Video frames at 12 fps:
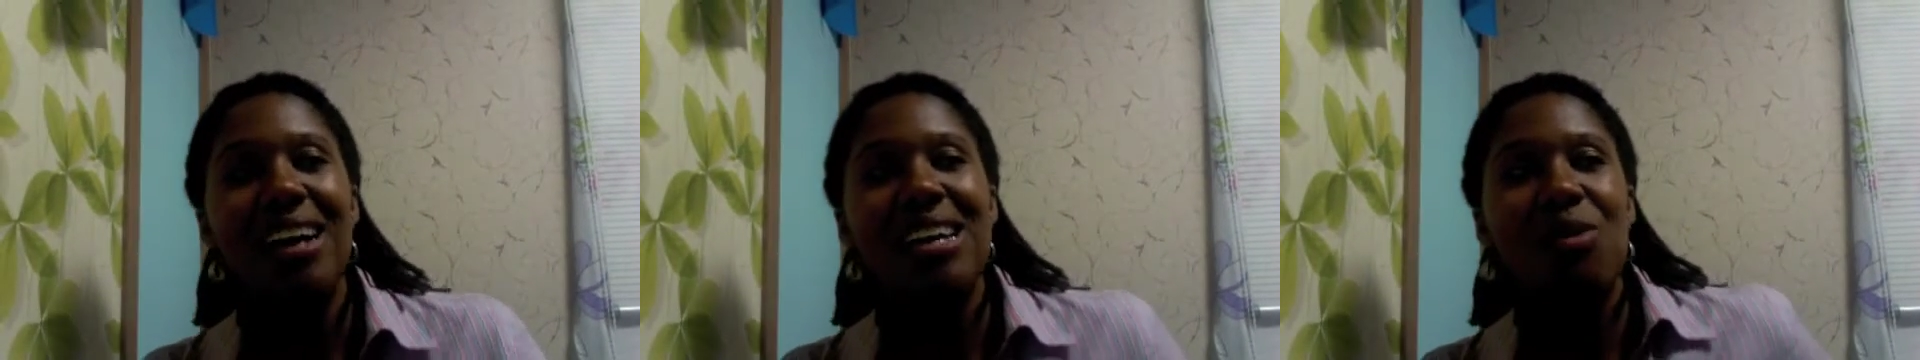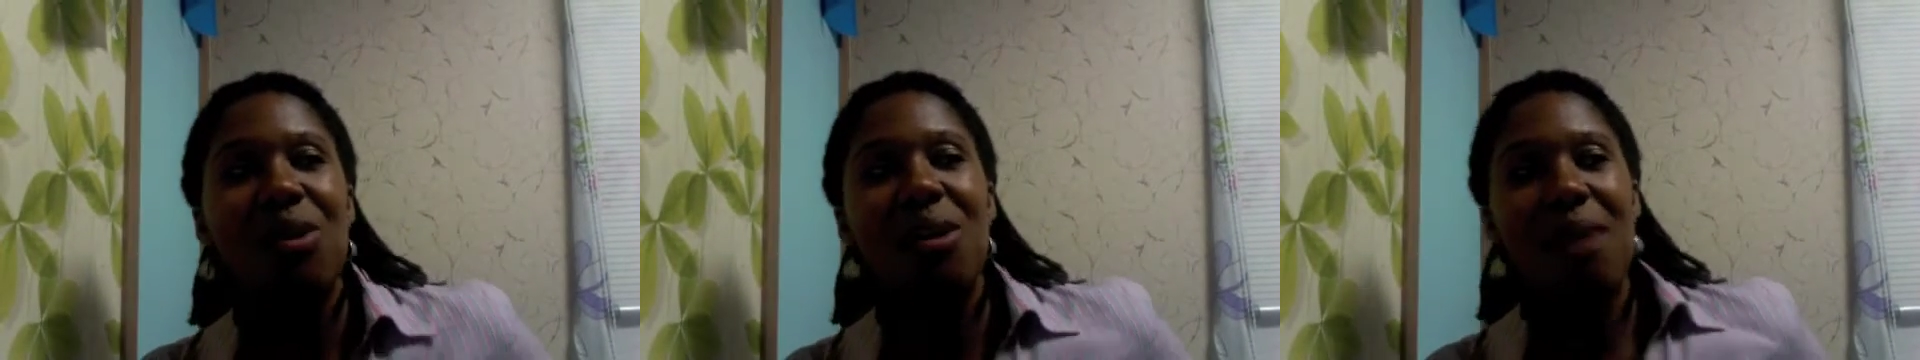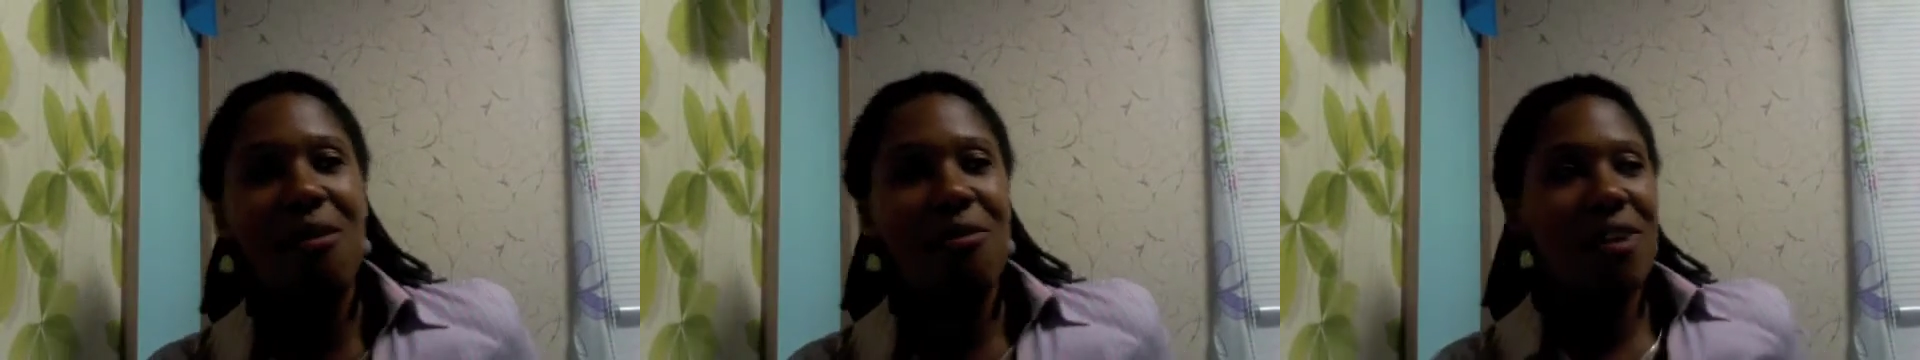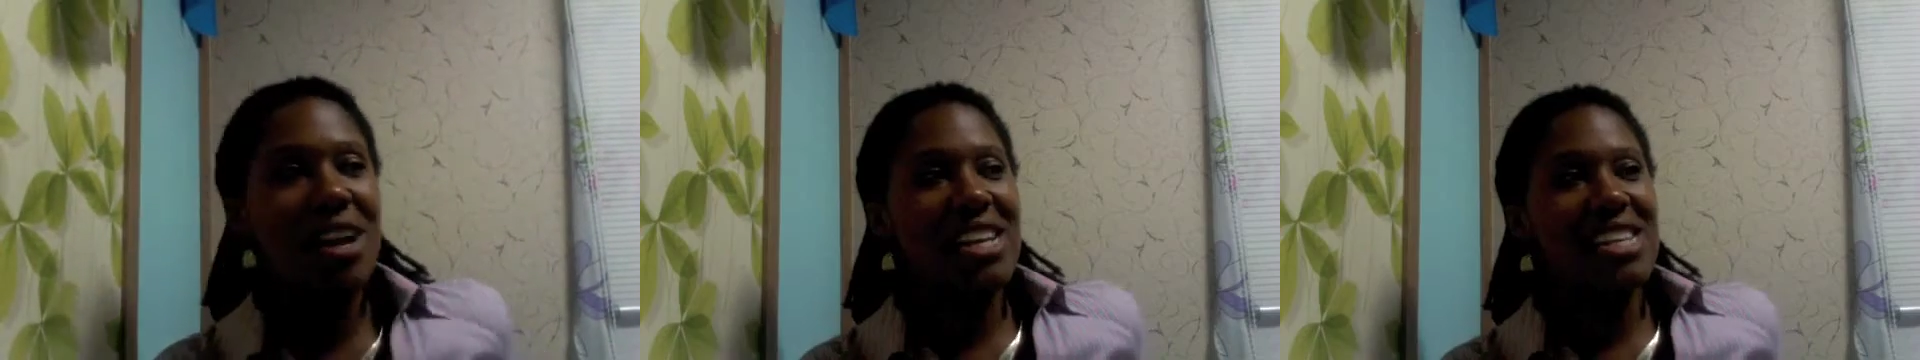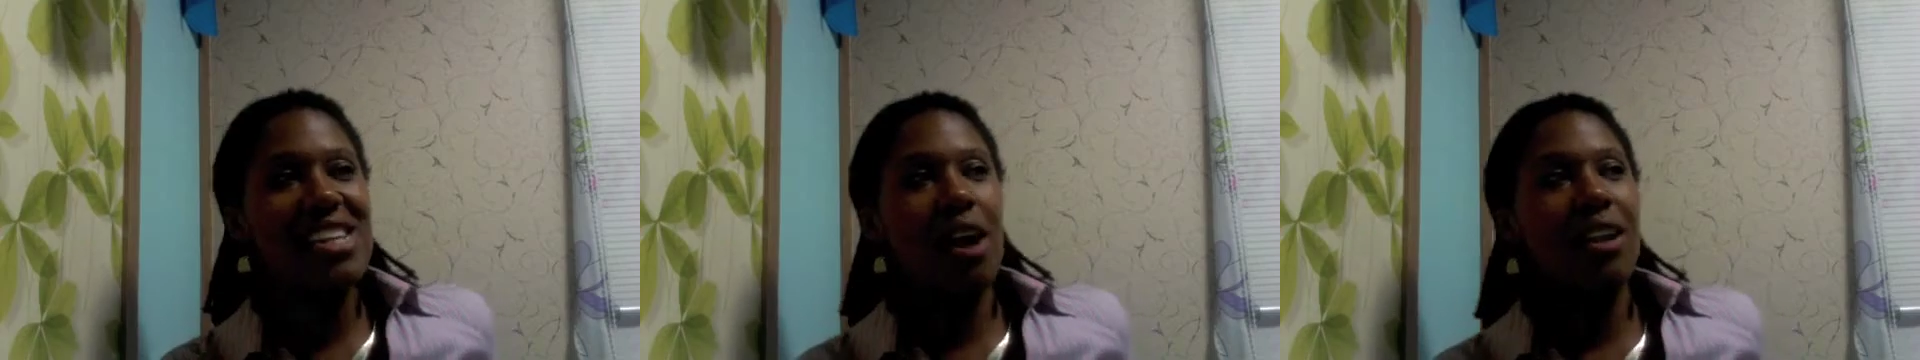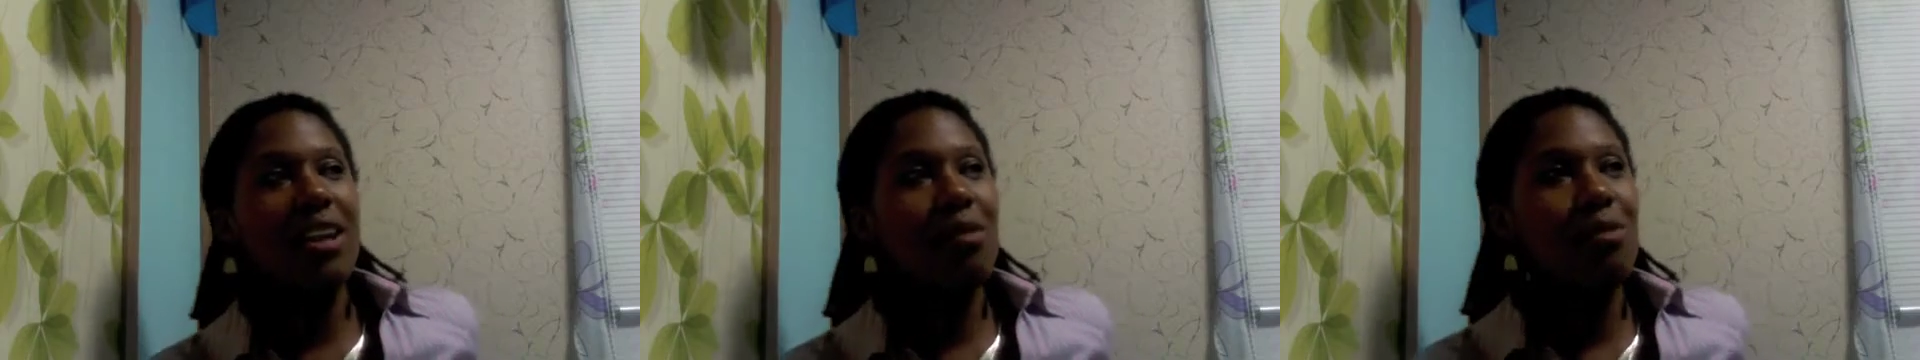One of my friends
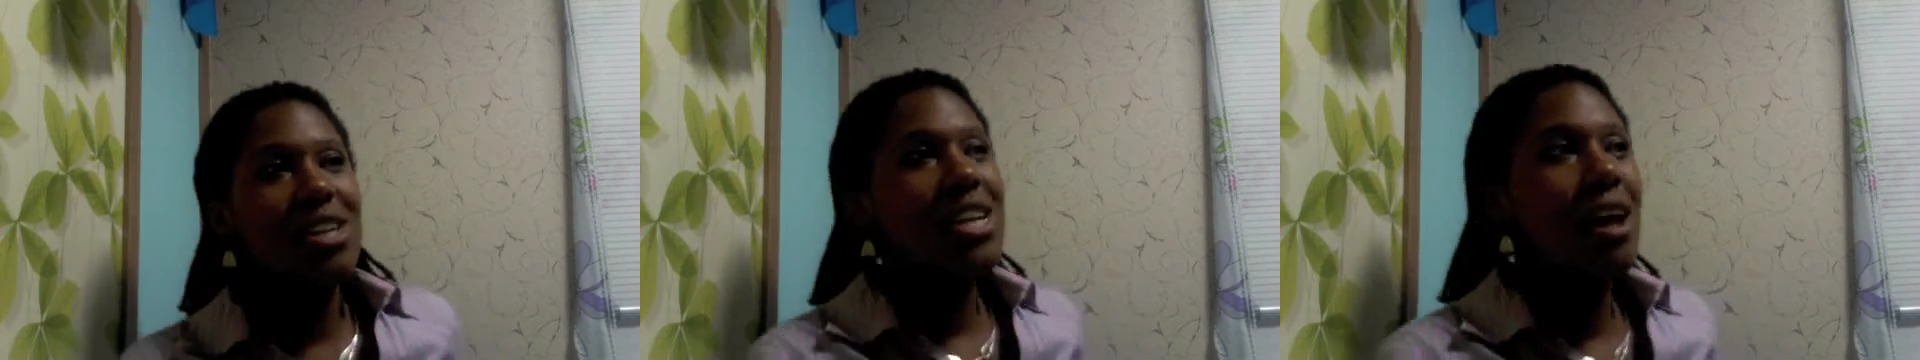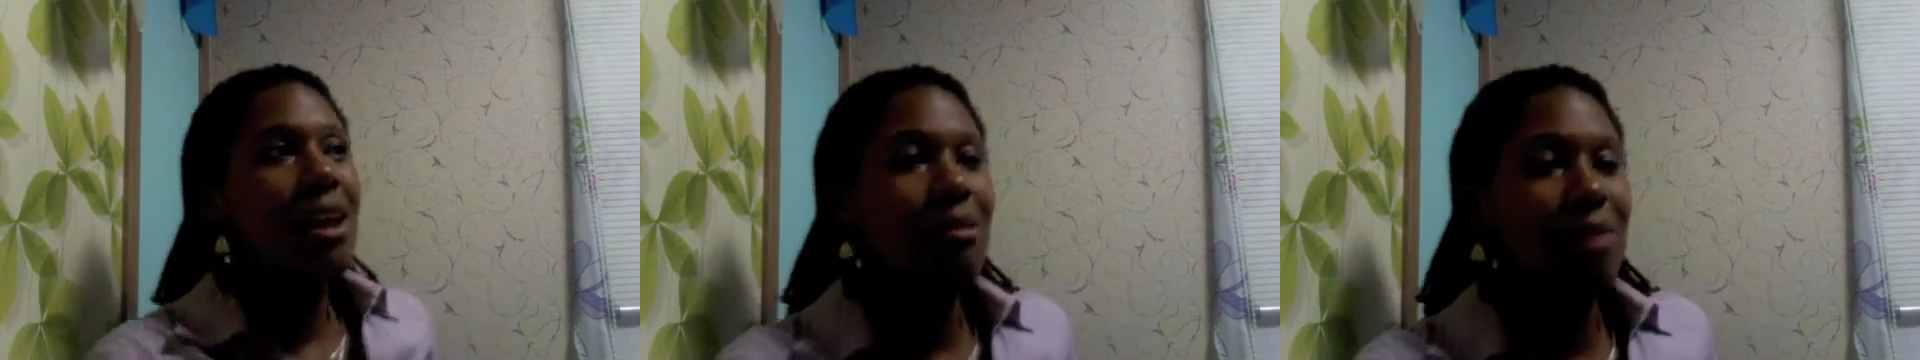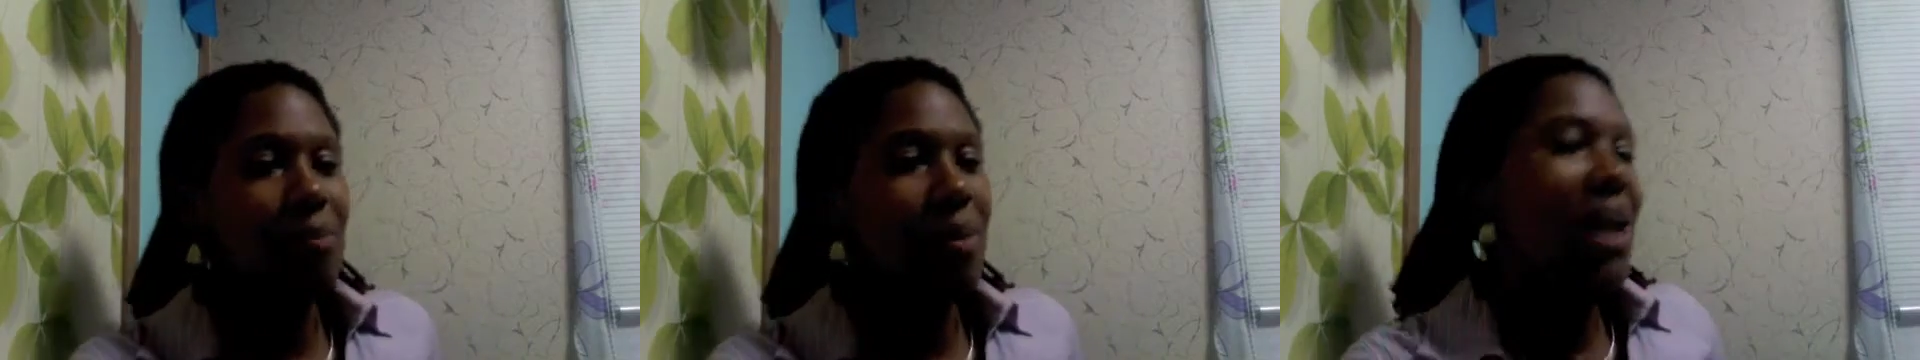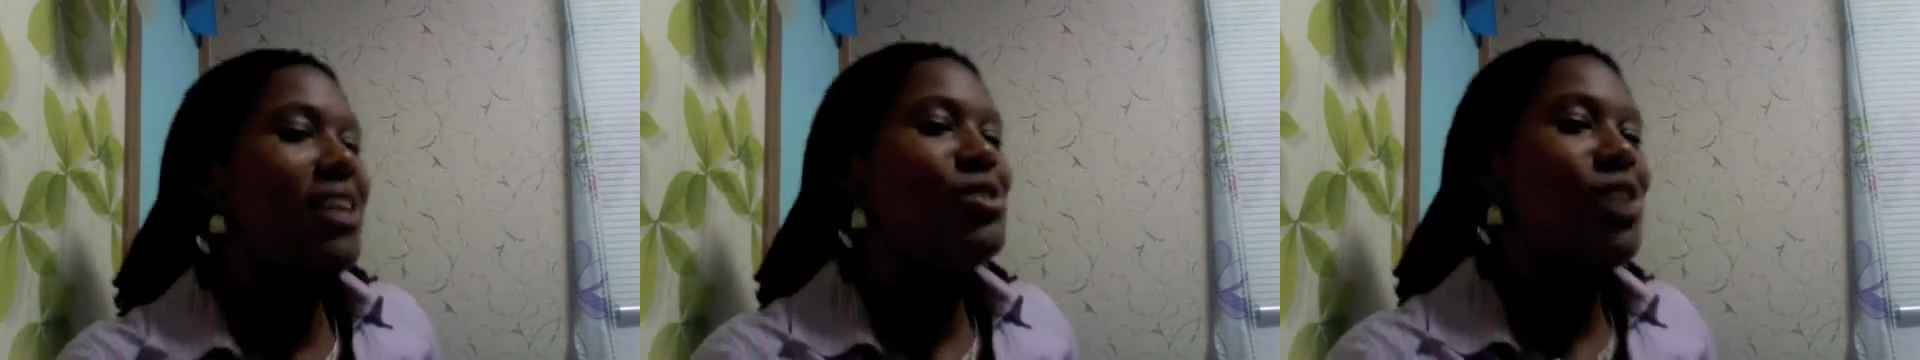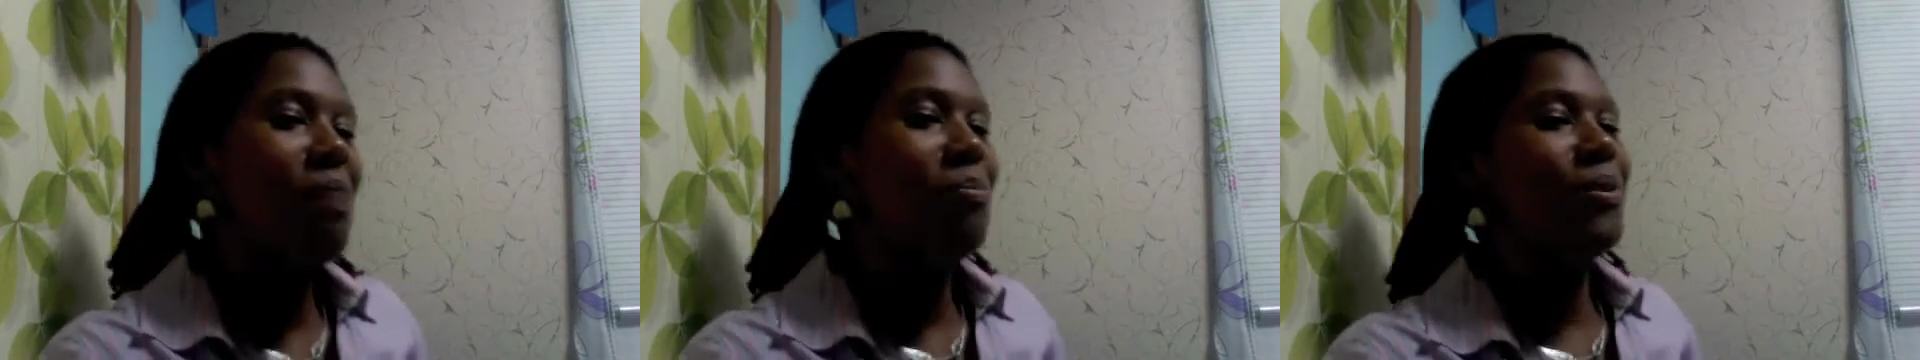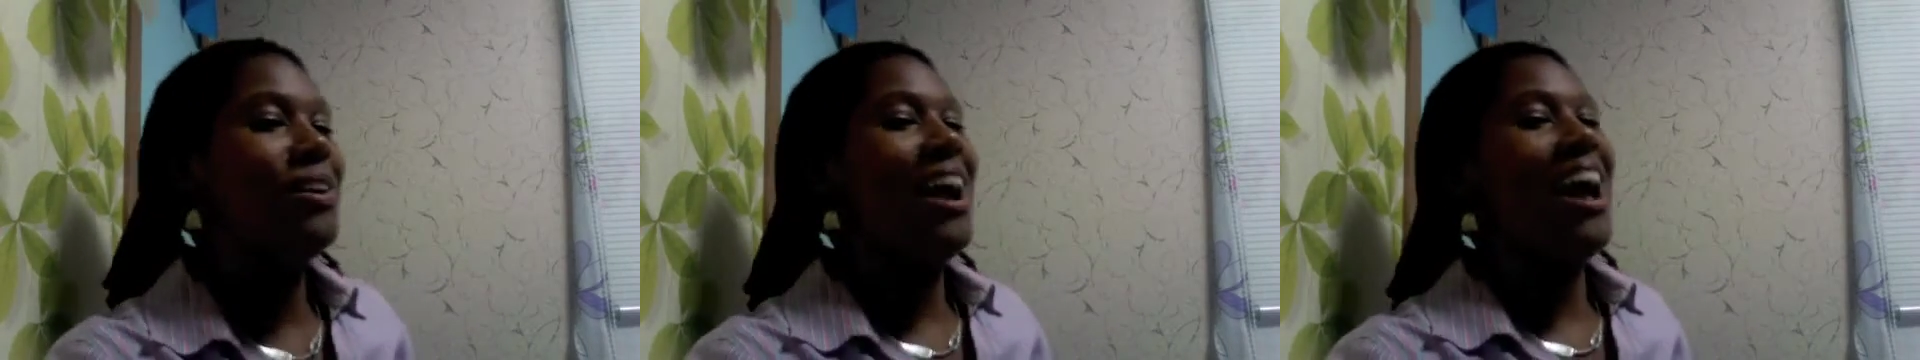called him, what did she call him? The panty
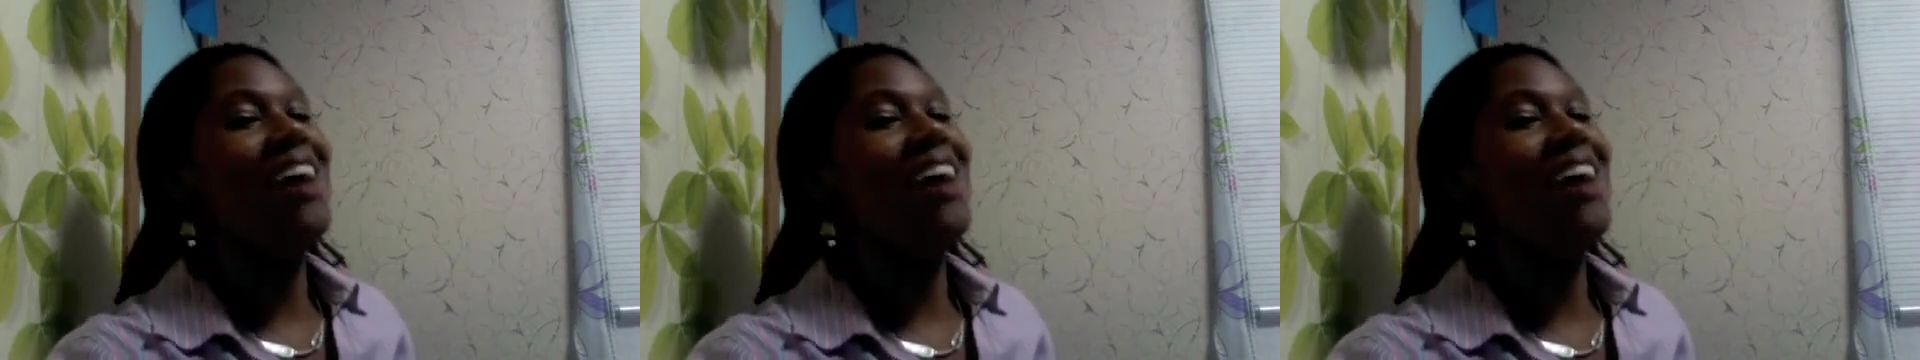dropper?